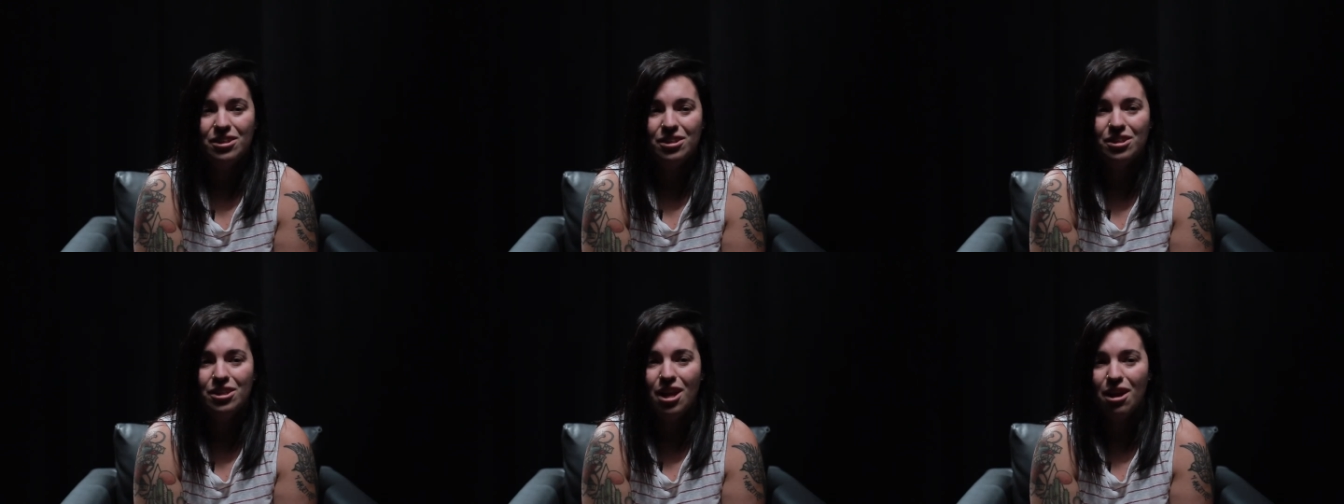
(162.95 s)

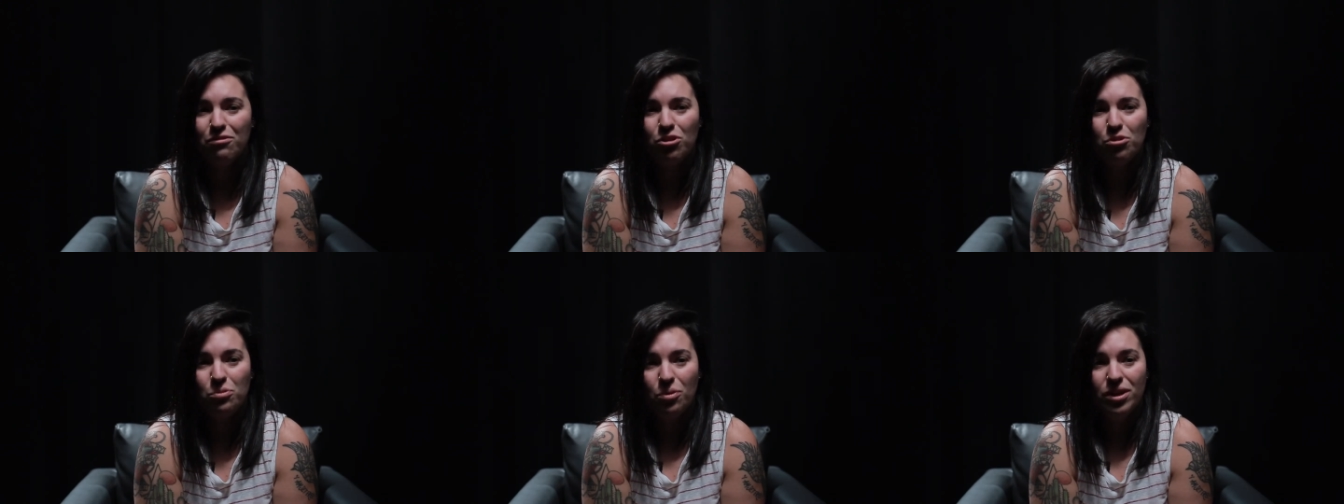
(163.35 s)

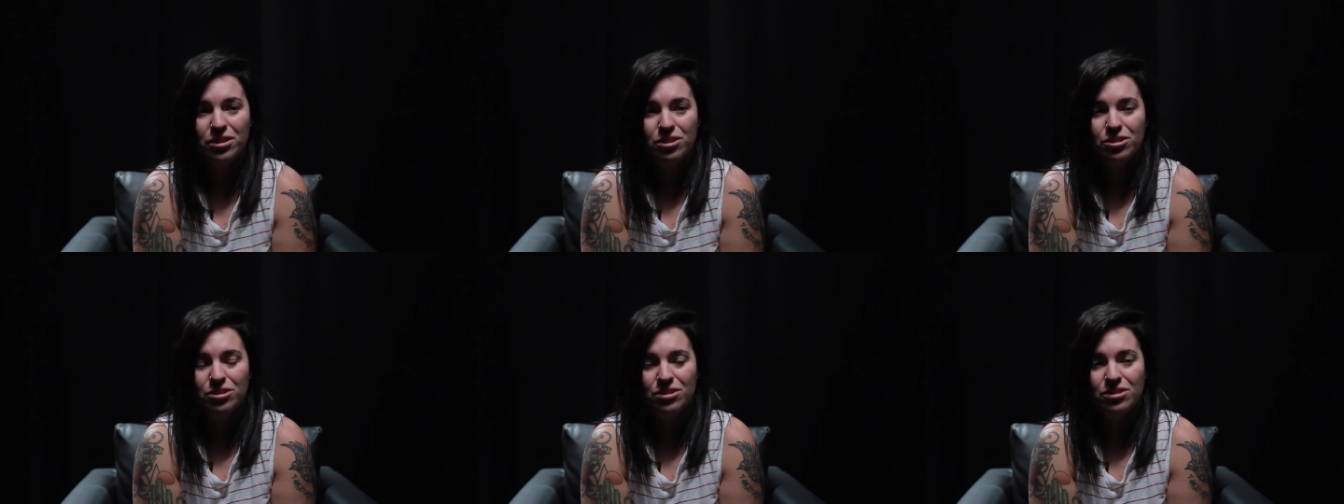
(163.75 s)
never
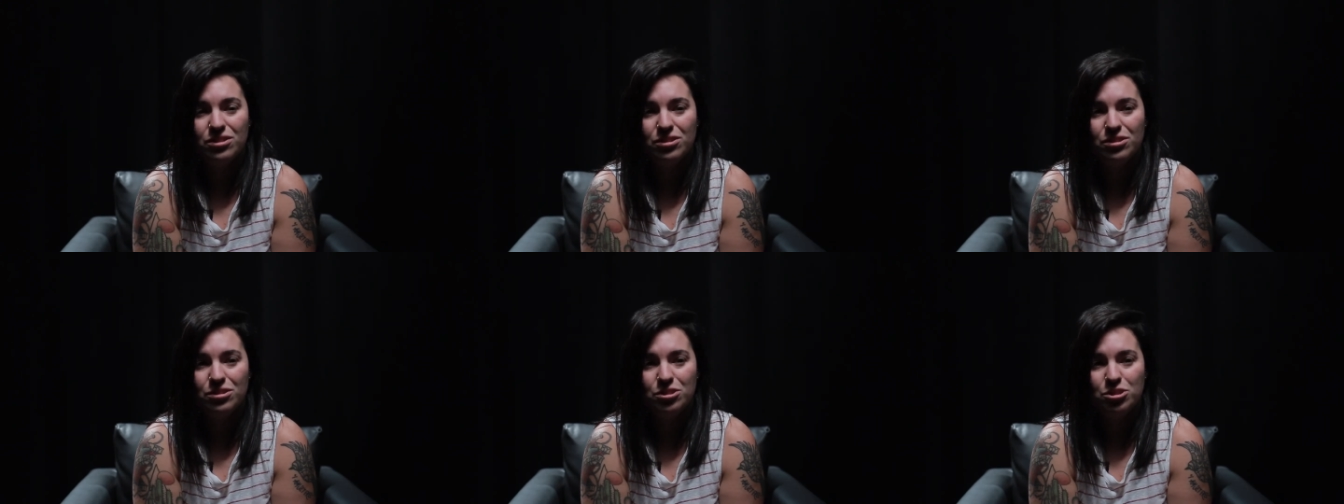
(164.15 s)
want
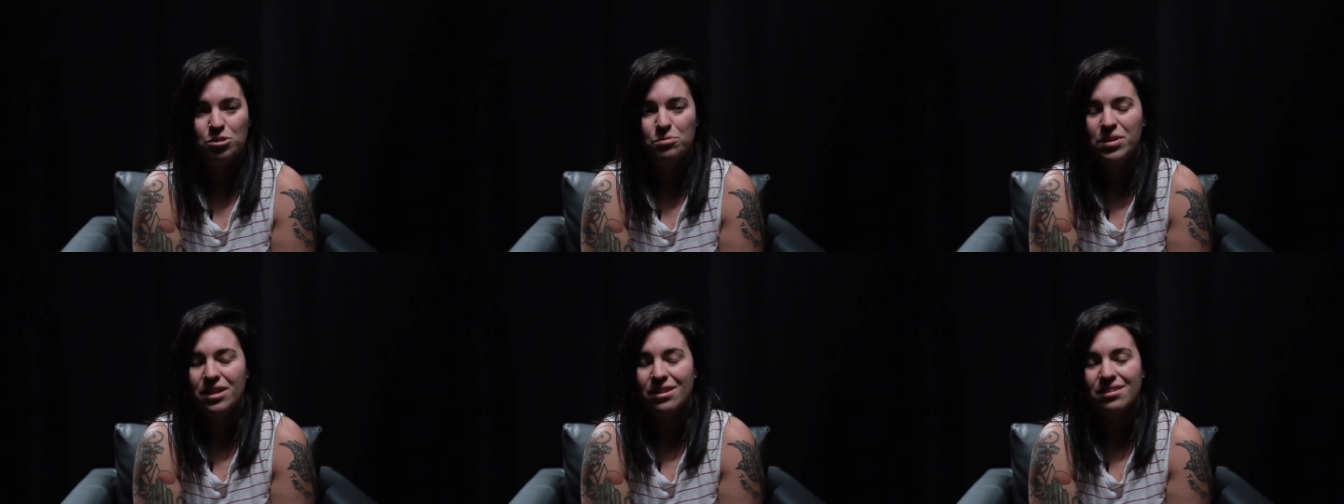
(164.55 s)

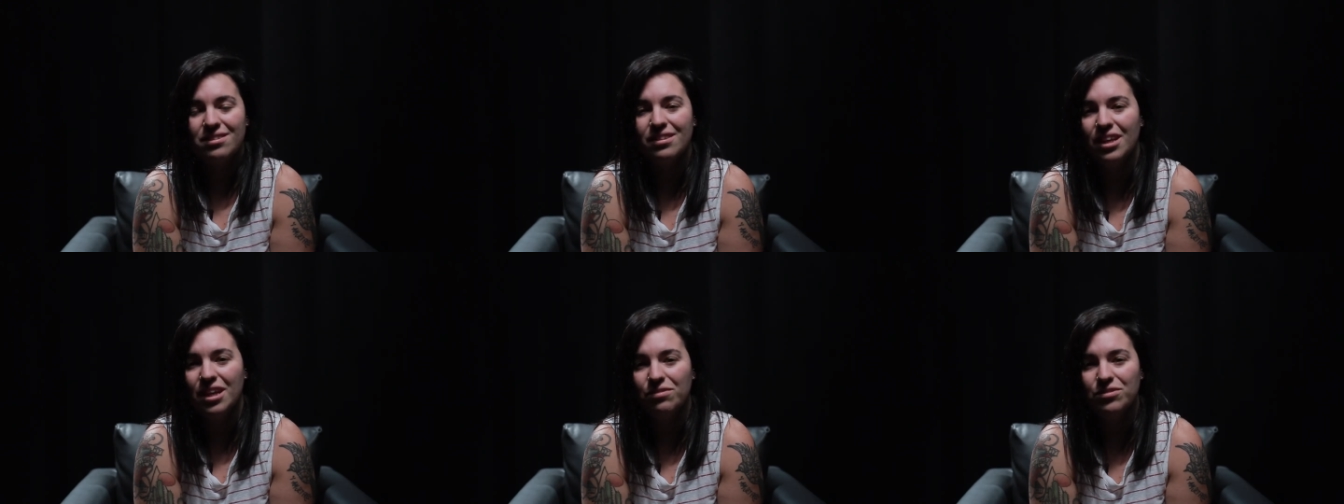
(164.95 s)
to be a
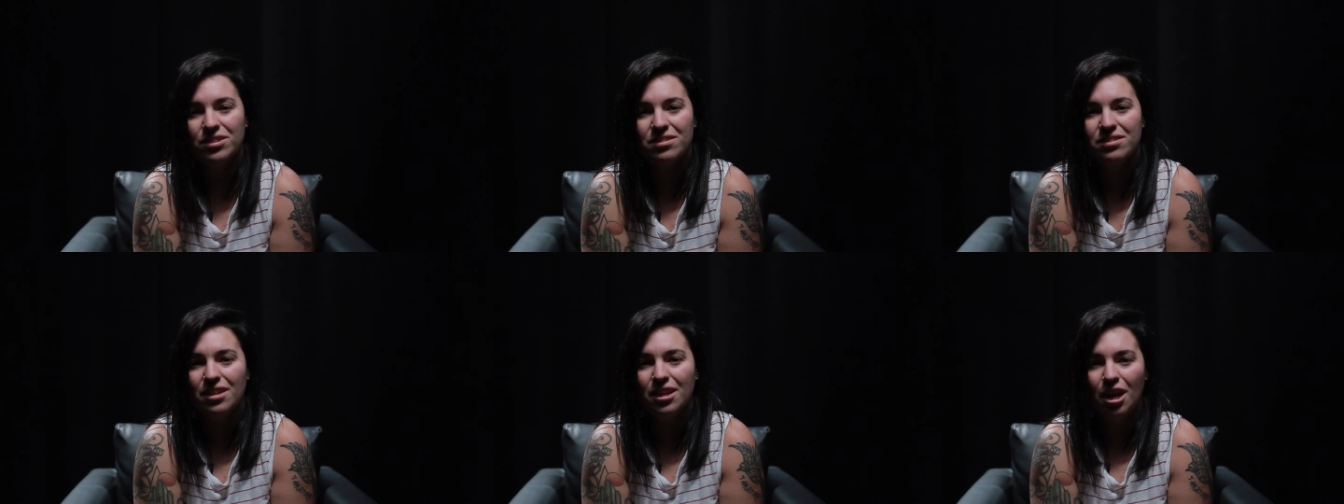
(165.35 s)
slave to
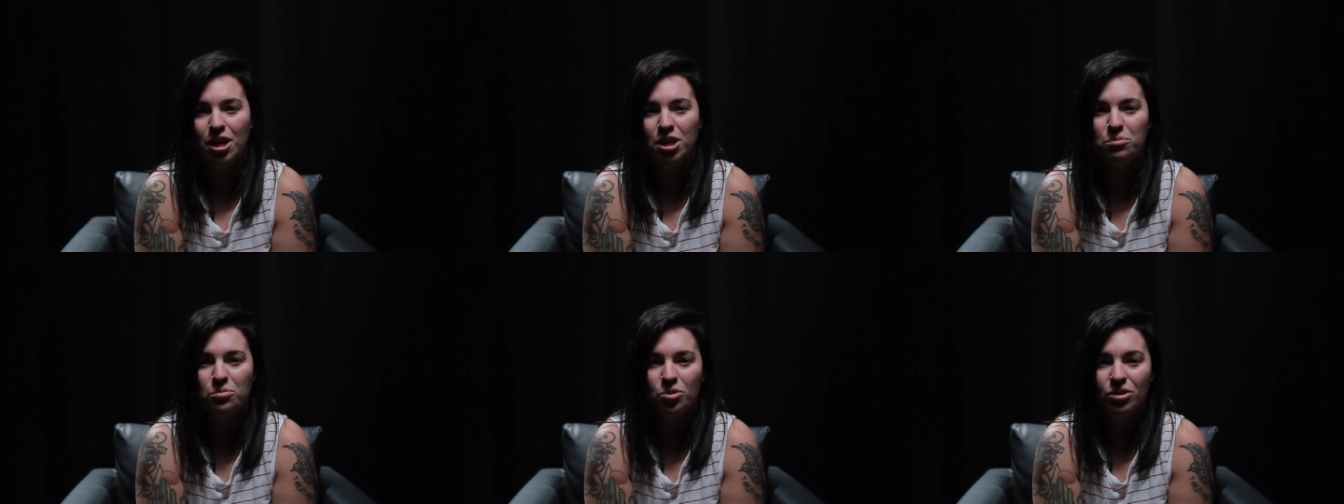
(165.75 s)
sin
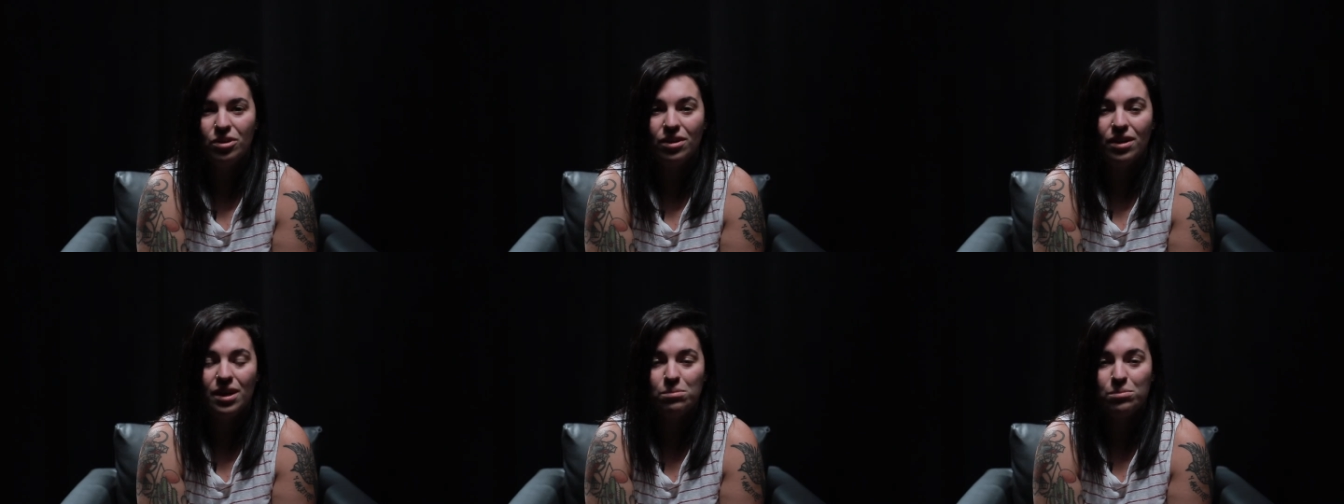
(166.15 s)

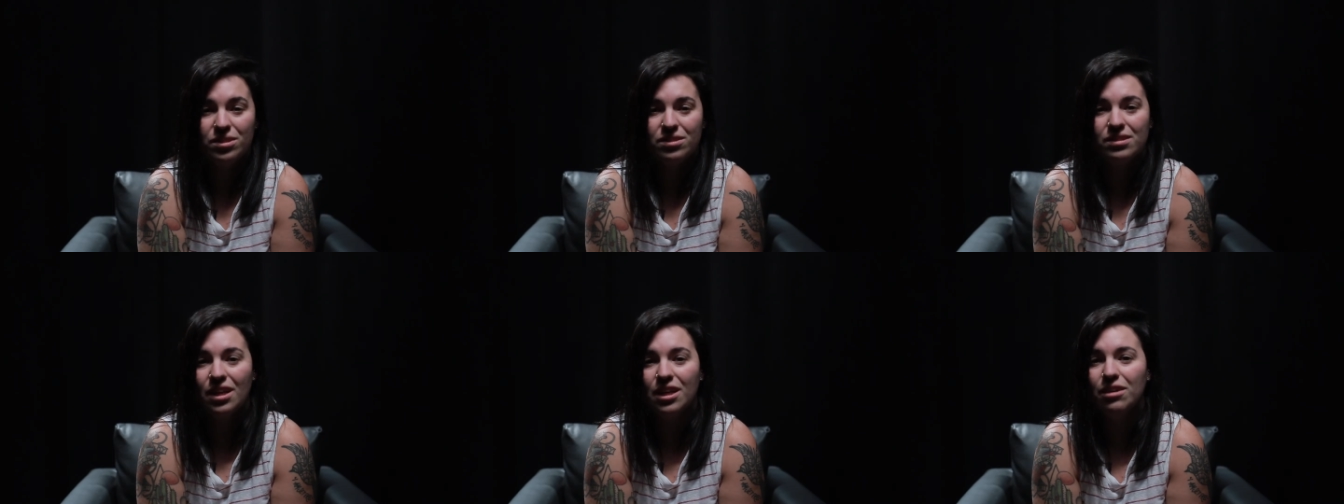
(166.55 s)
anymore. I'm a
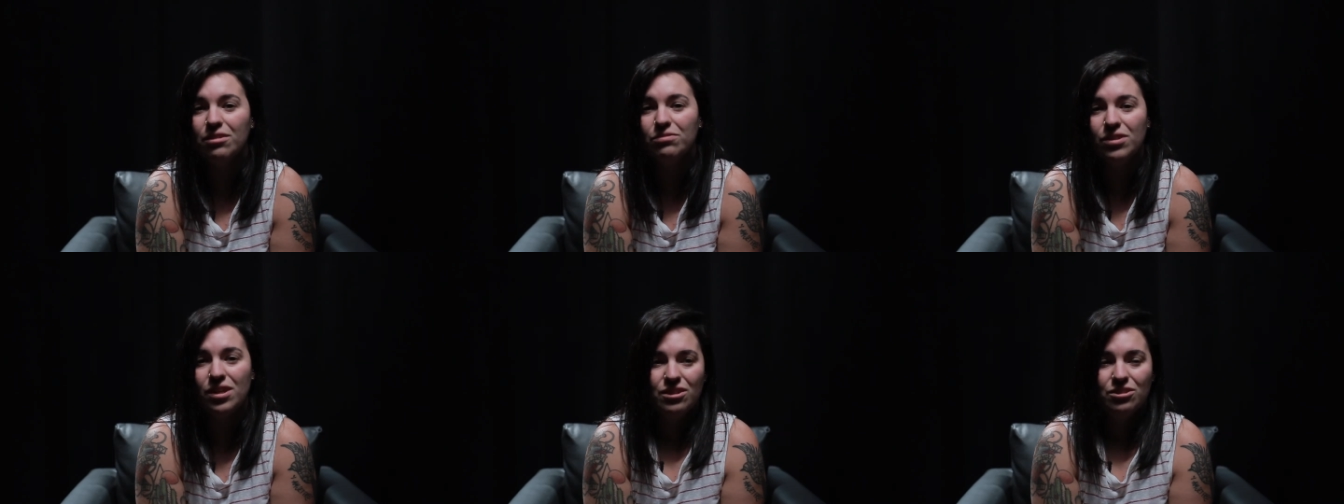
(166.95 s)

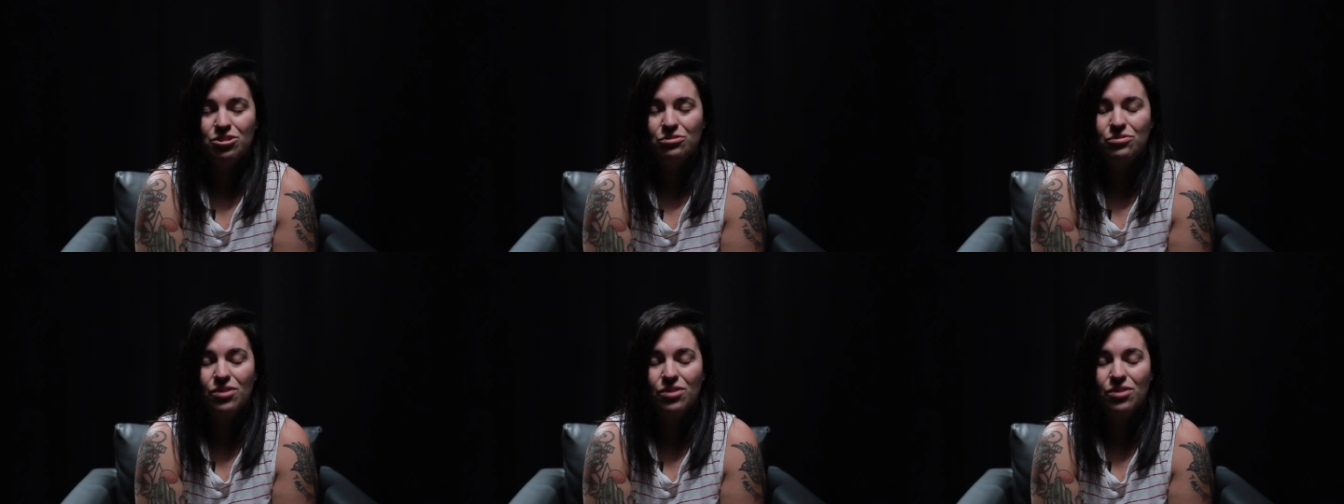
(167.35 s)
slave to